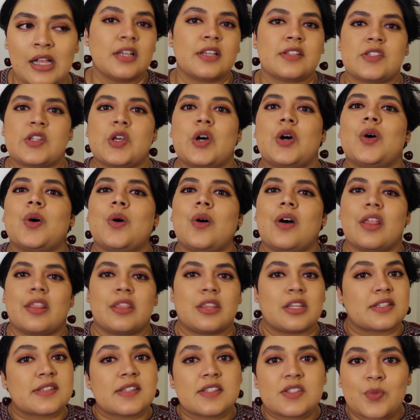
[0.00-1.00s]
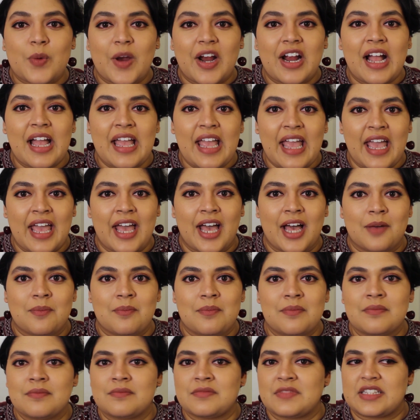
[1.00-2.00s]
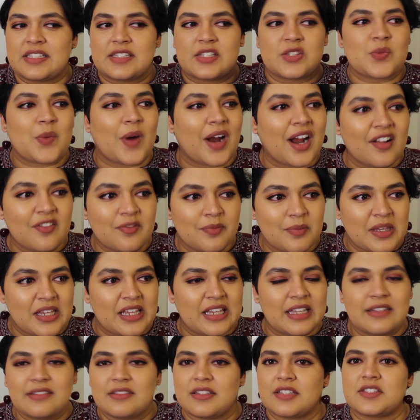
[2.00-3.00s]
So this is where I am. This is where I've been.